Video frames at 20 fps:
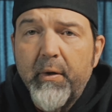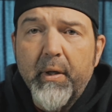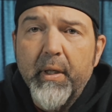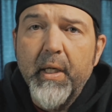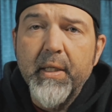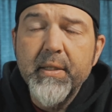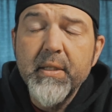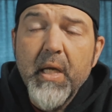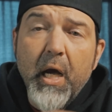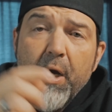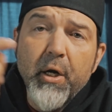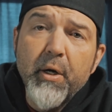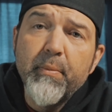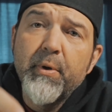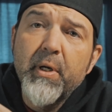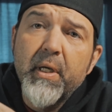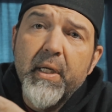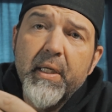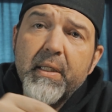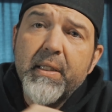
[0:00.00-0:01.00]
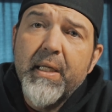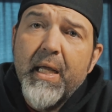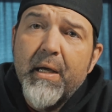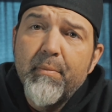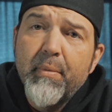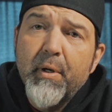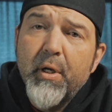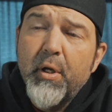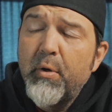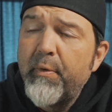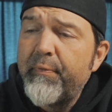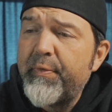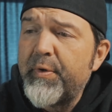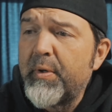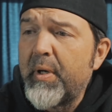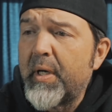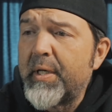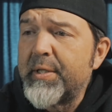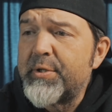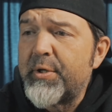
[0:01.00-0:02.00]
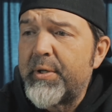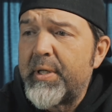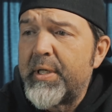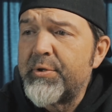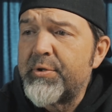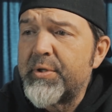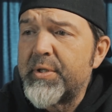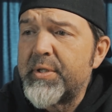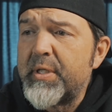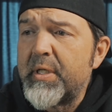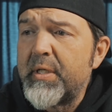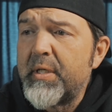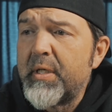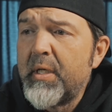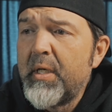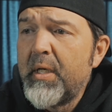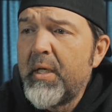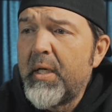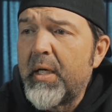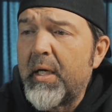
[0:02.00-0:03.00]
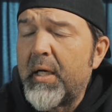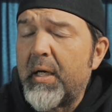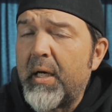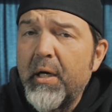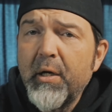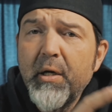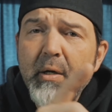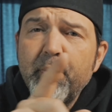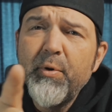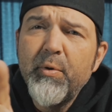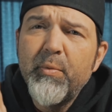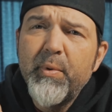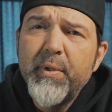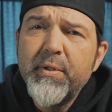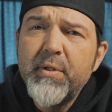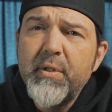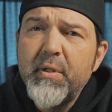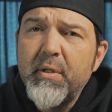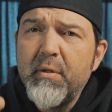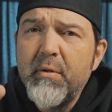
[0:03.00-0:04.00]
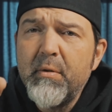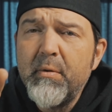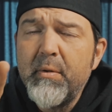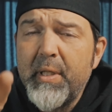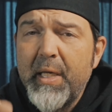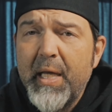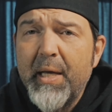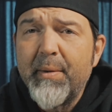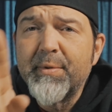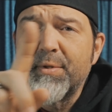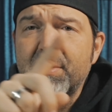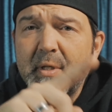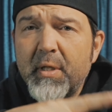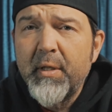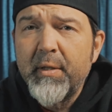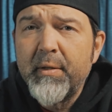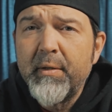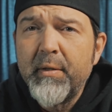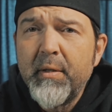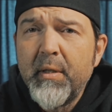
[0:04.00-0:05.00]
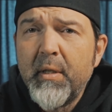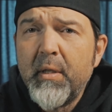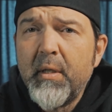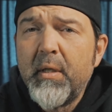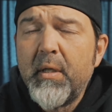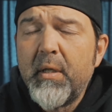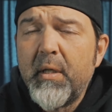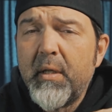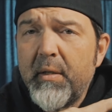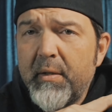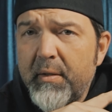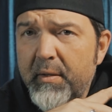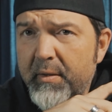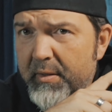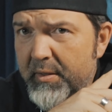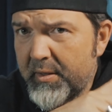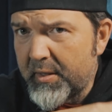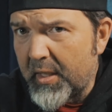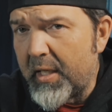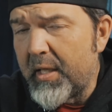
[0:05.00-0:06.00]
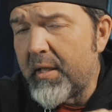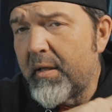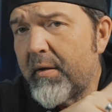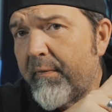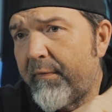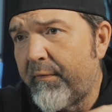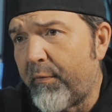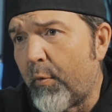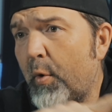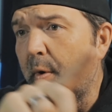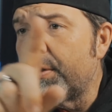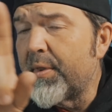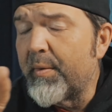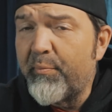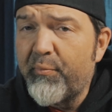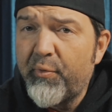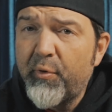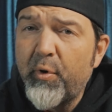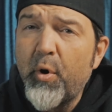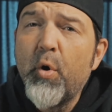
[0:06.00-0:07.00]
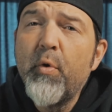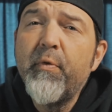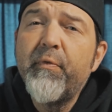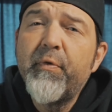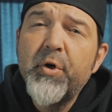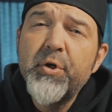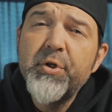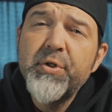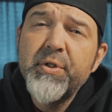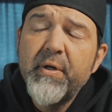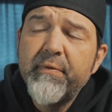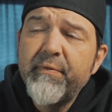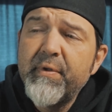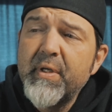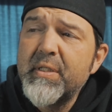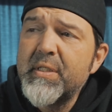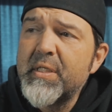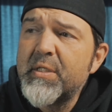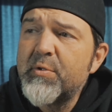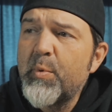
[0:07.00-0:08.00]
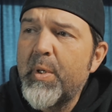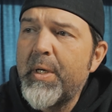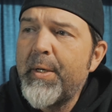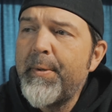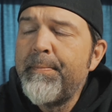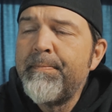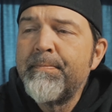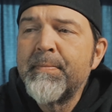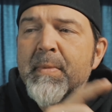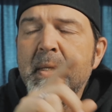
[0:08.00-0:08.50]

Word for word: right, guys, I'm going to put a link down below if you guys are interested. I'm going to put one to the Amazon site for the pro version of this as well.